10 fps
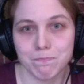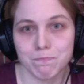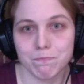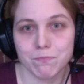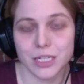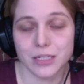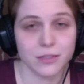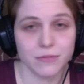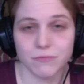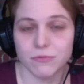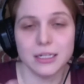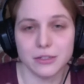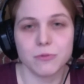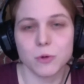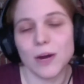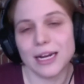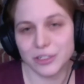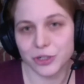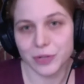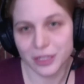it's quite
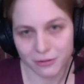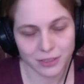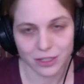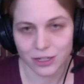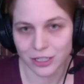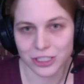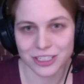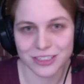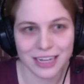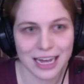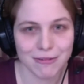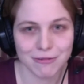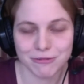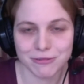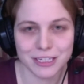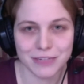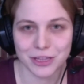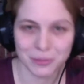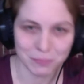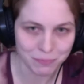intuitive as long as you have even the
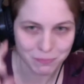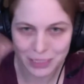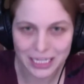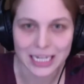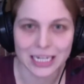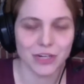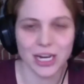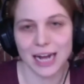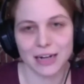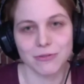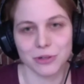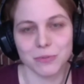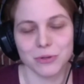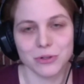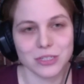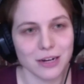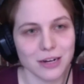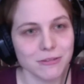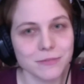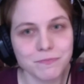beginning of a knack for computer stuff.
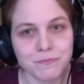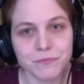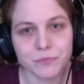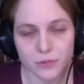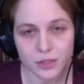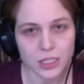So I